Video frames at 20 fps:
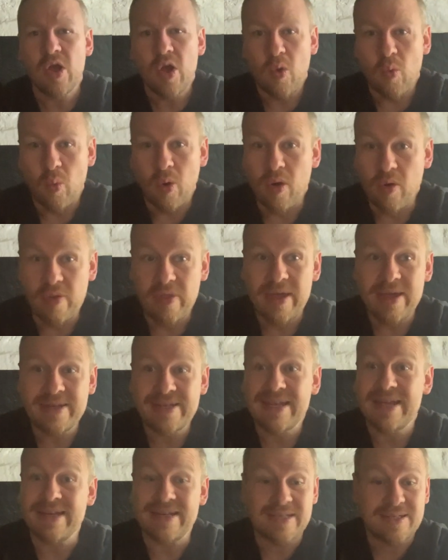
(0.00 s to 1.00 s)
What they
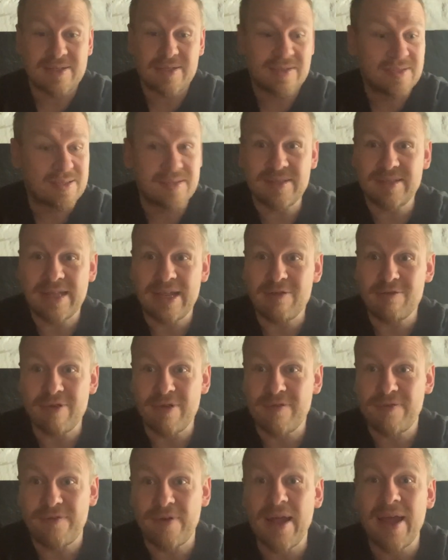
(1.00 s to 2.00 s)
did is they
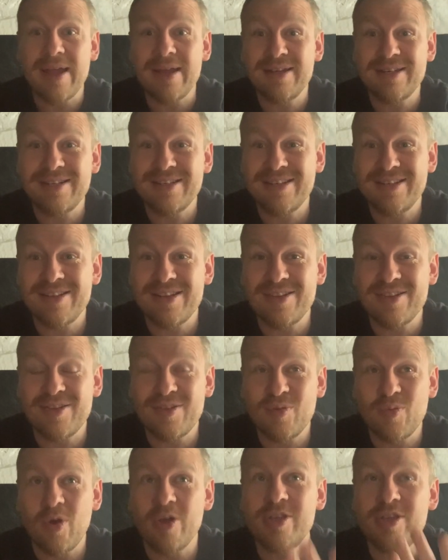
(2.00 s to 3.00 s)
refined,
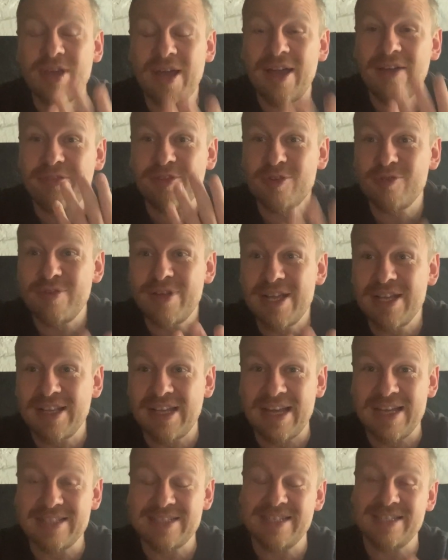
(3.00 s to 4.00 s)
what you have to
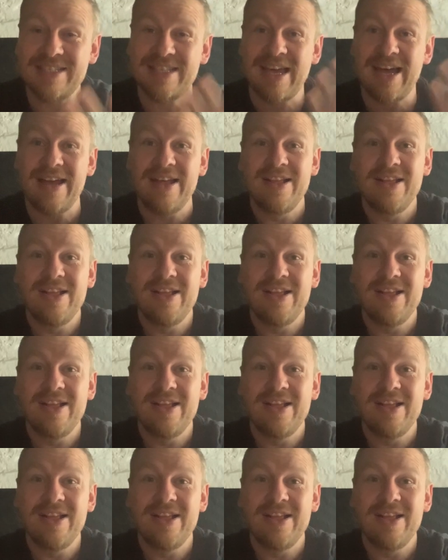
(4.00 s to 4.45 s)
realise is that